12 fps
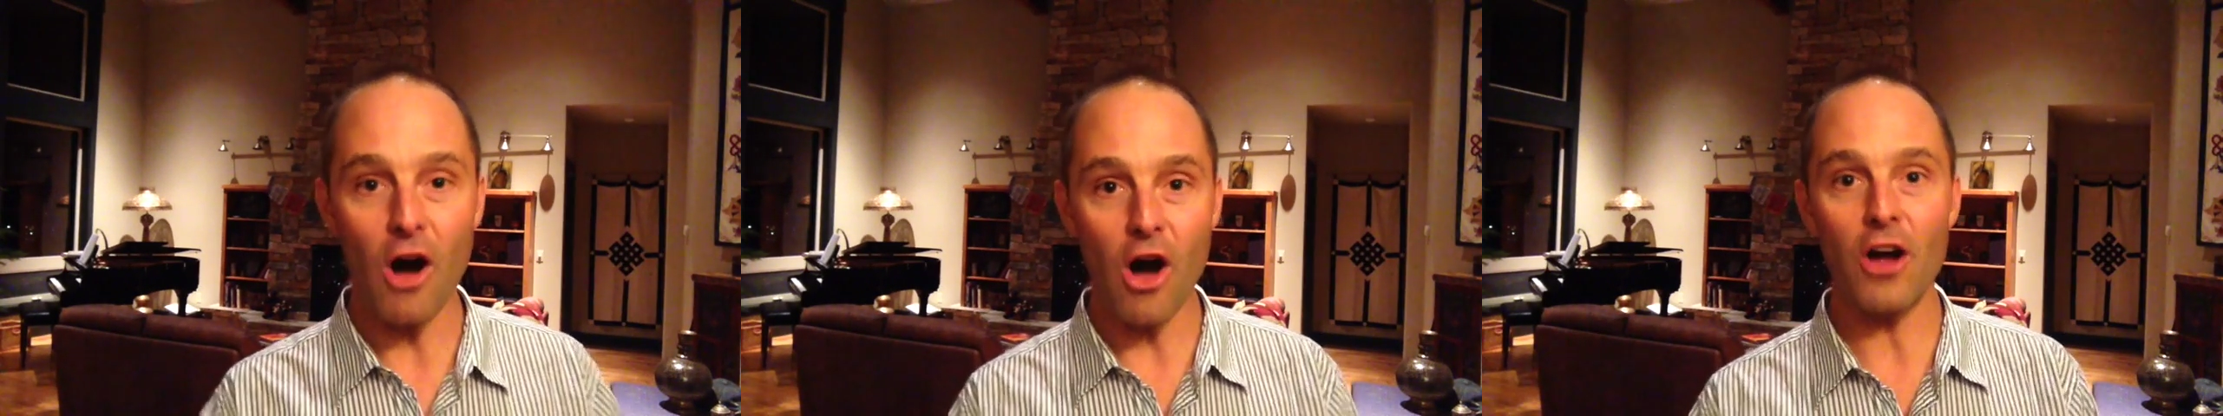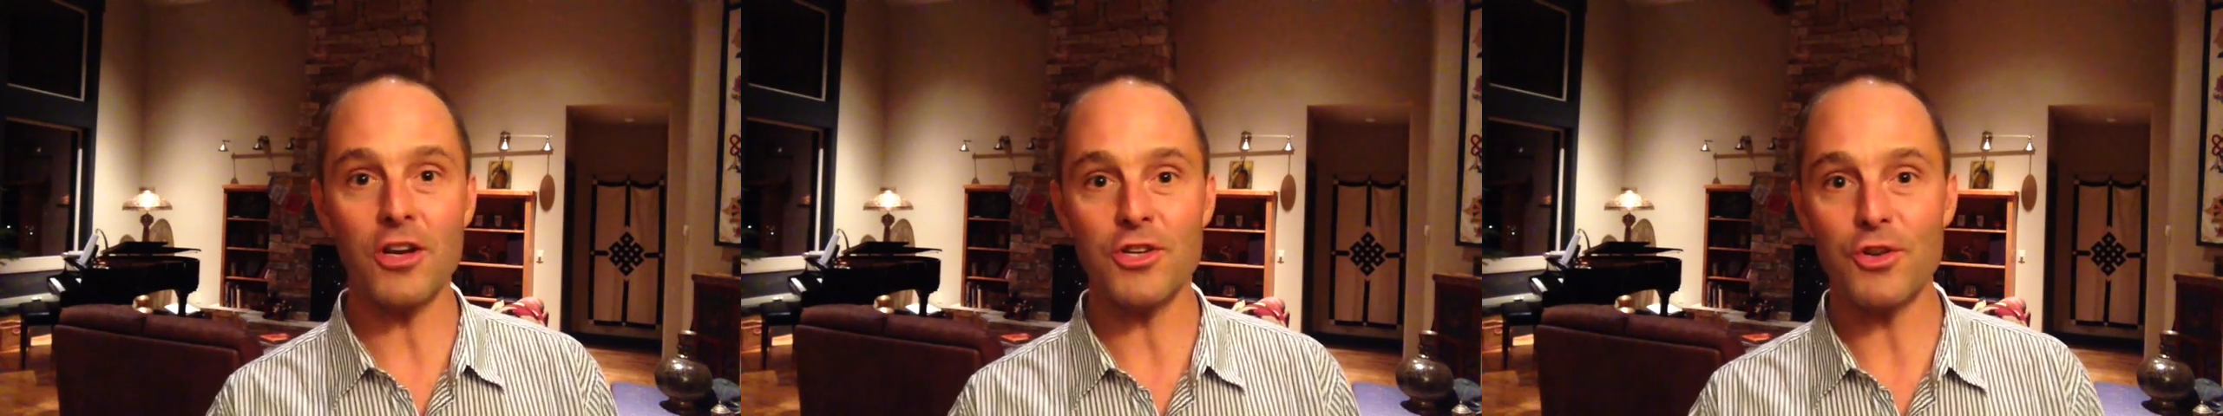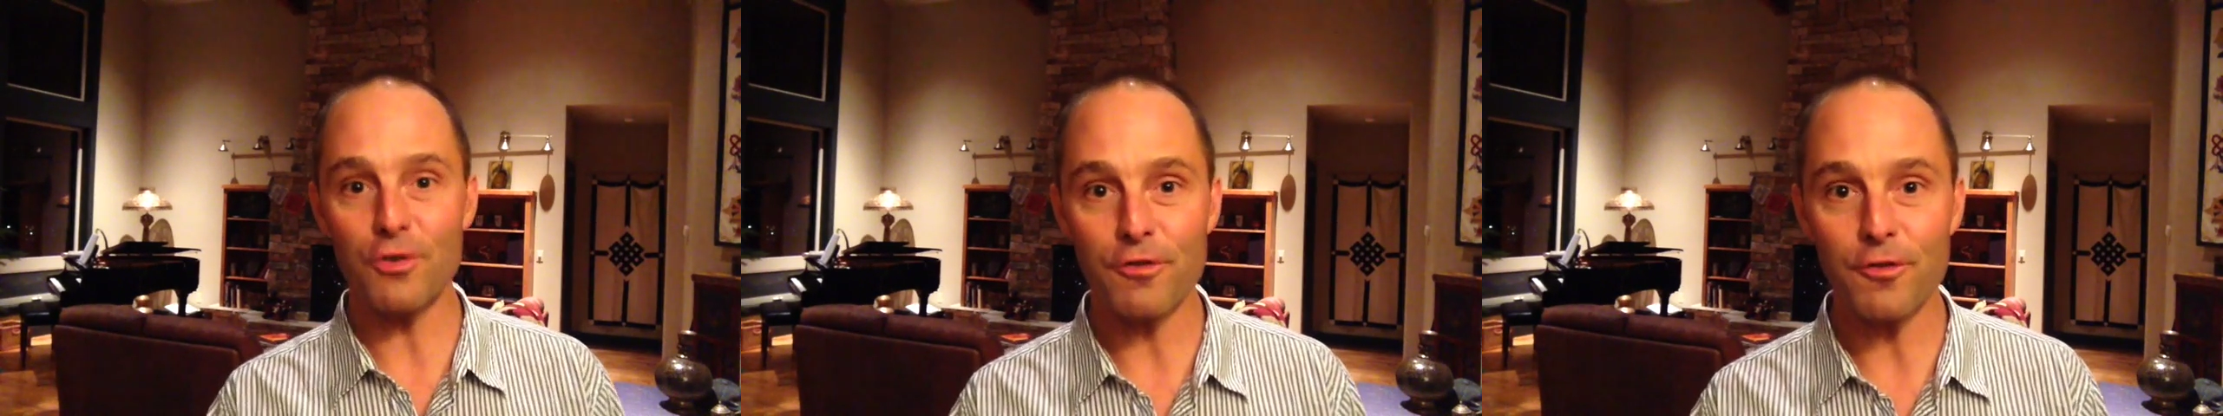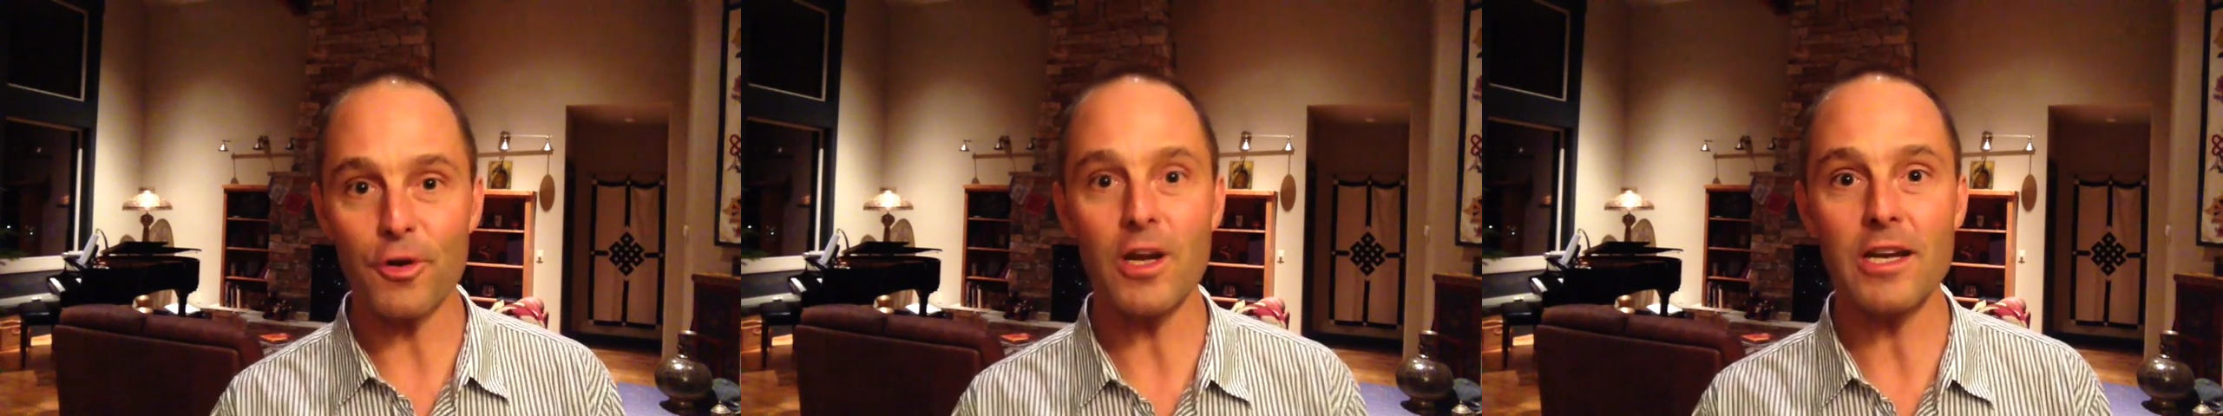on your
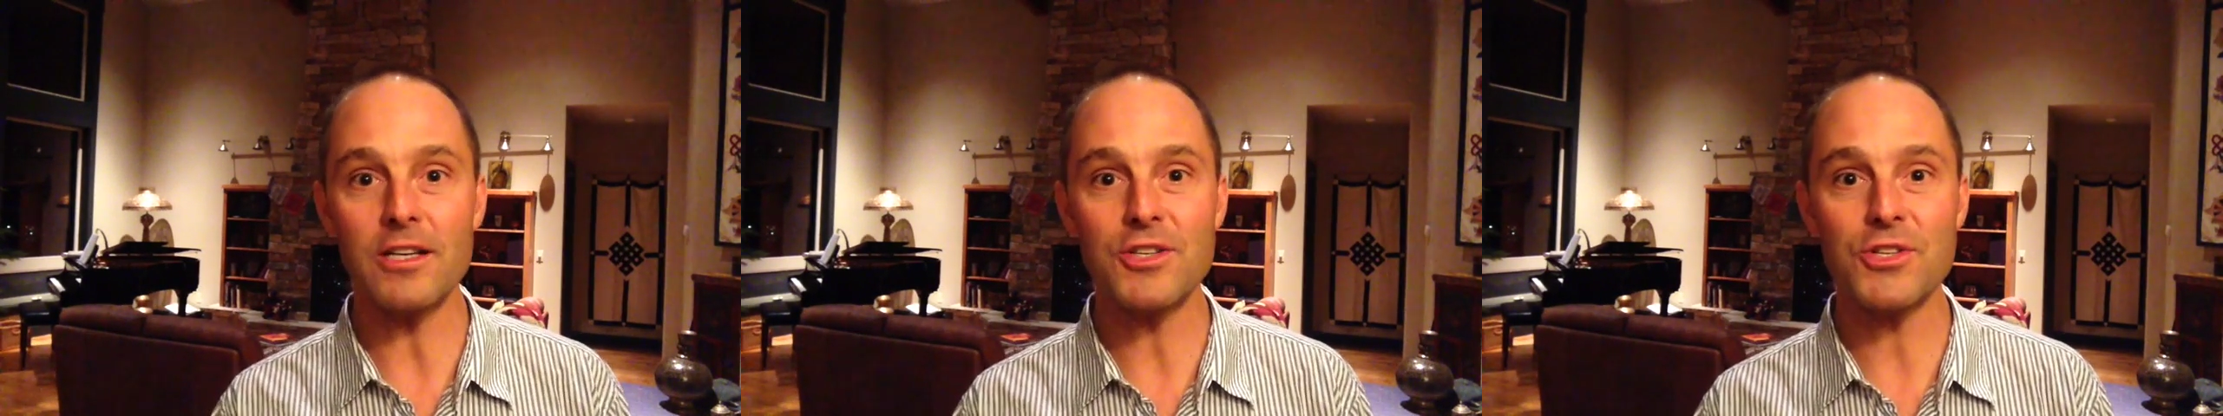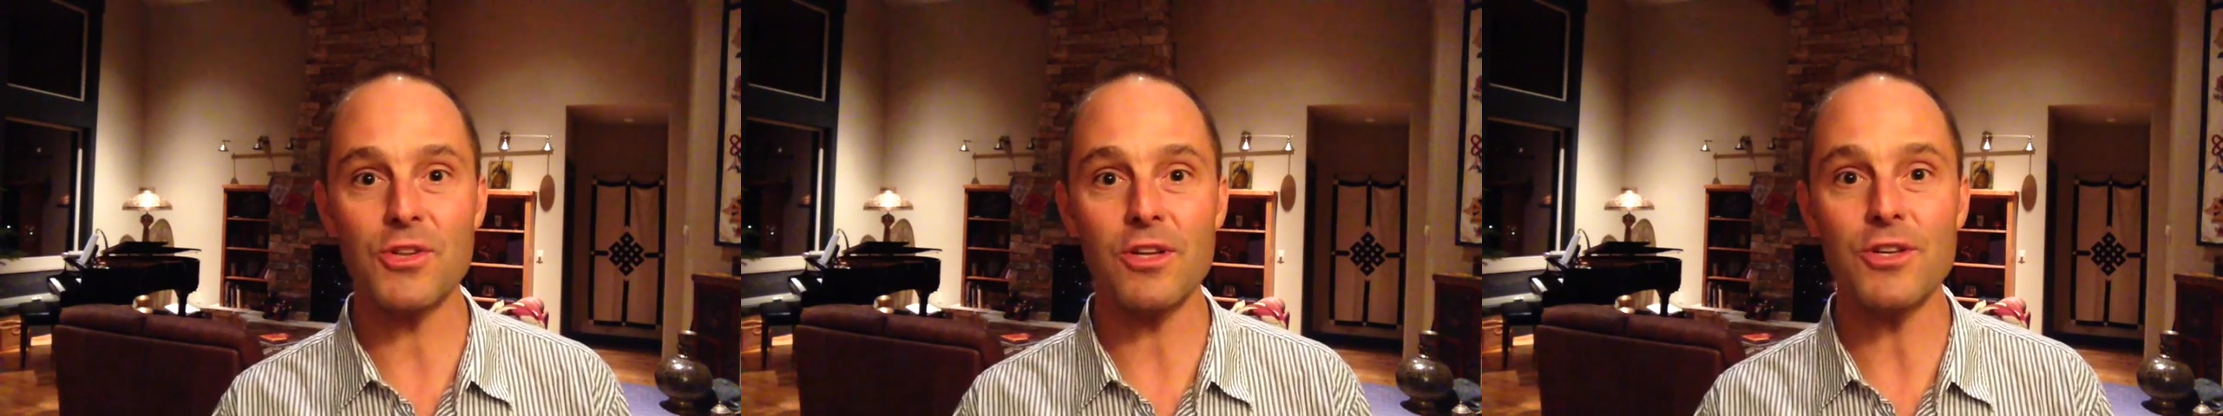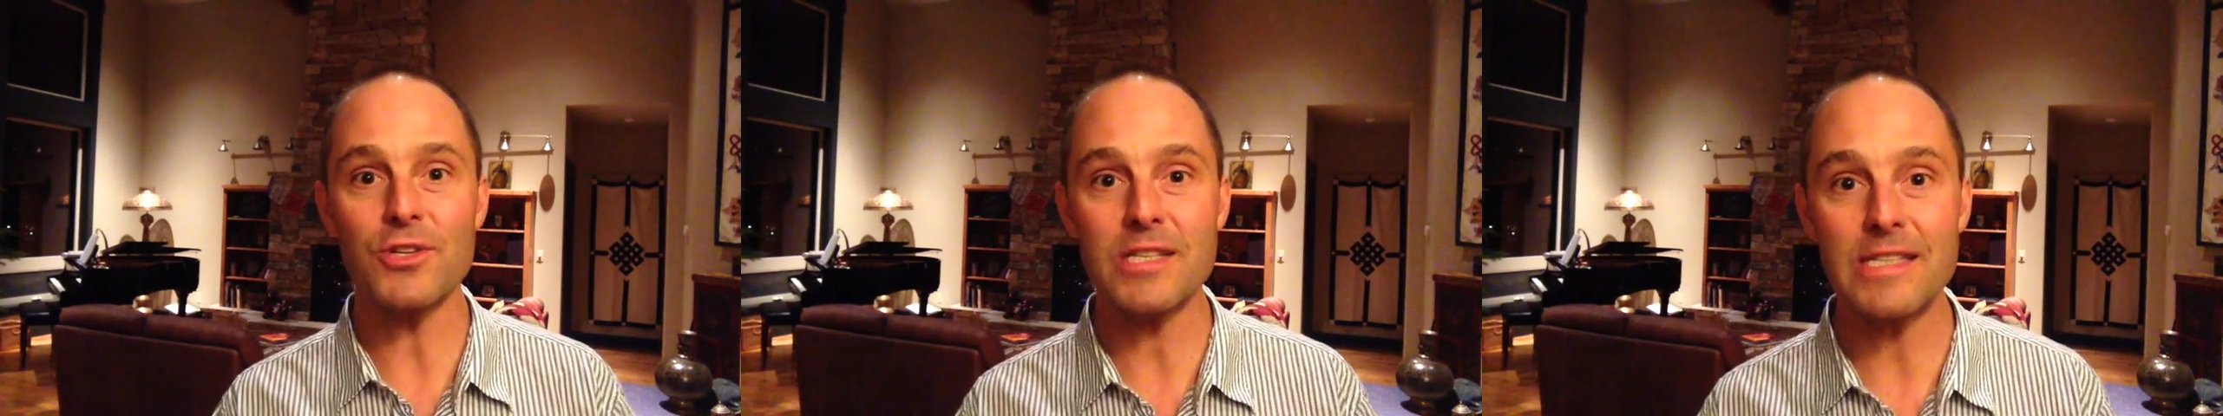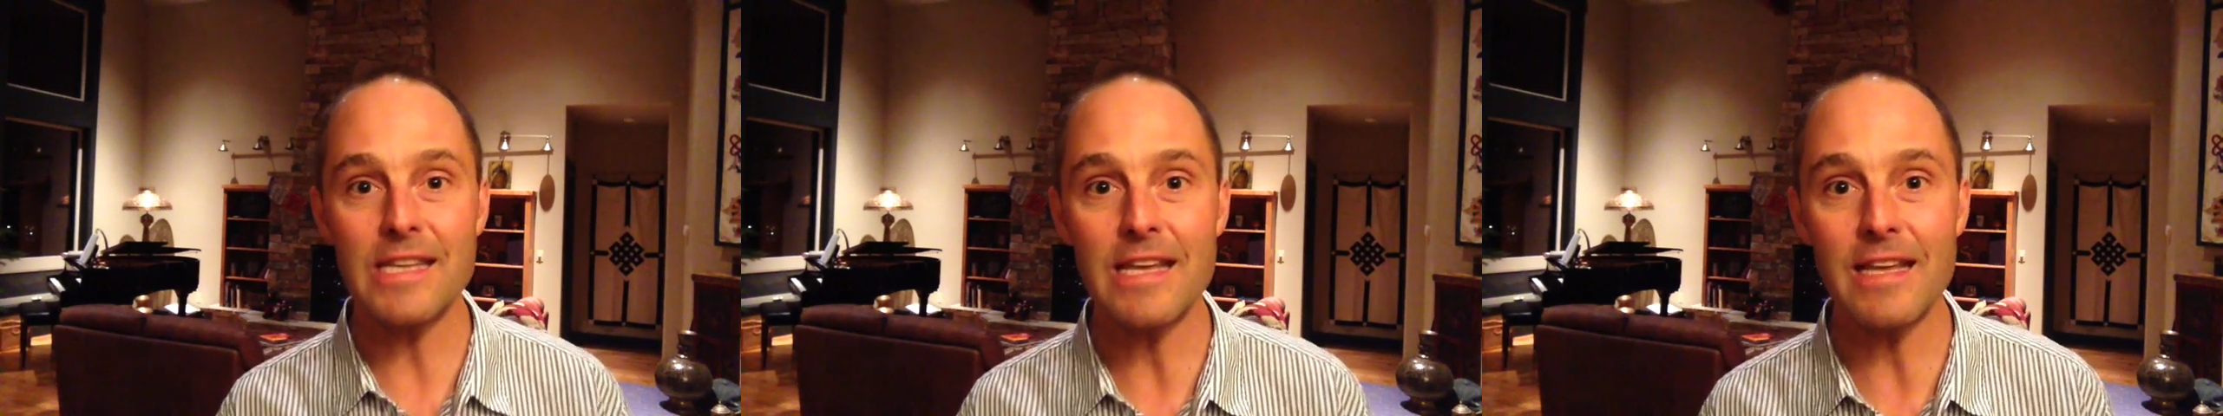fridge so that you're
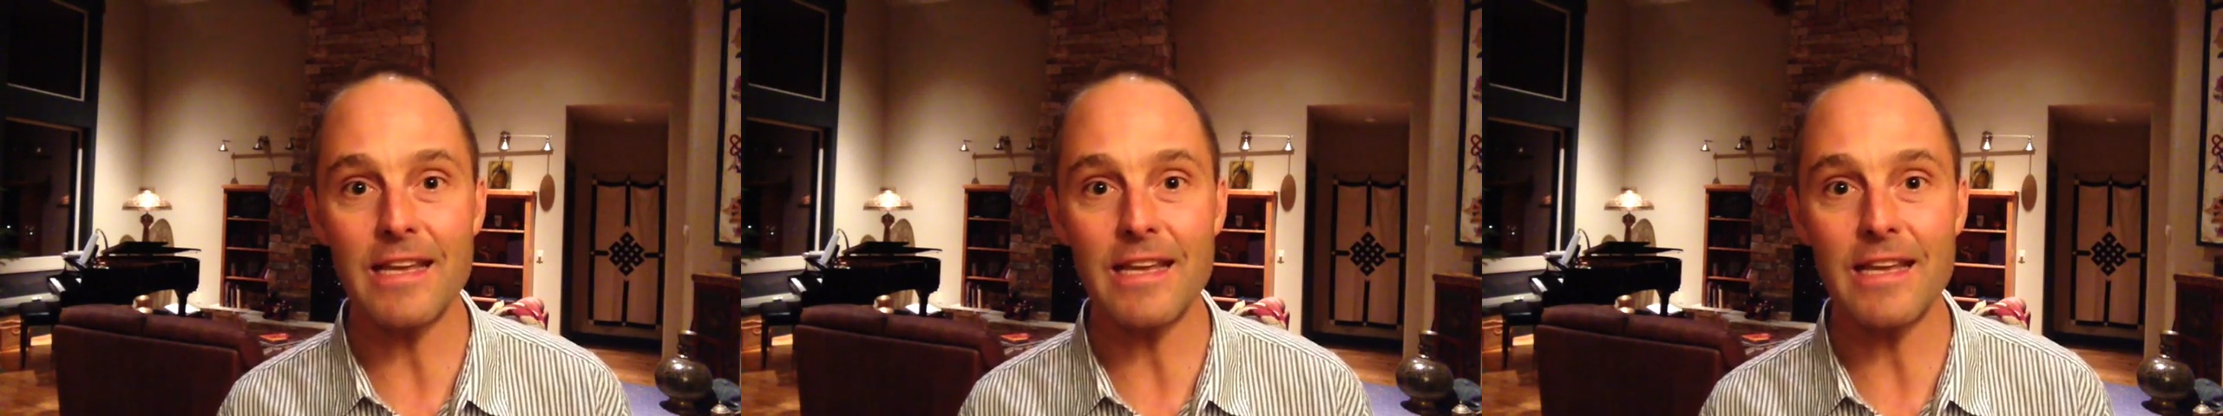seeing